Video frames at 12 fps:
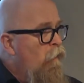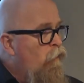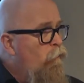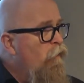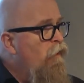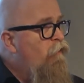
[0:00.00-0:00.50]

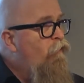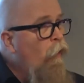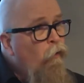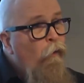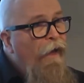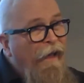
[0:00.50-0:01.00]
You really
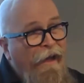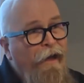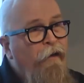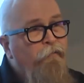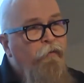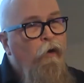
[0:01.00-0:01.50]
don't
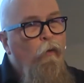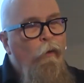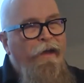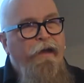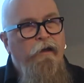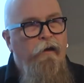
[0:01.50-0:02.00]
have a
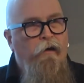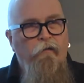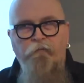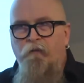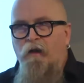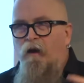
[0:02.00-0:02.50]
way of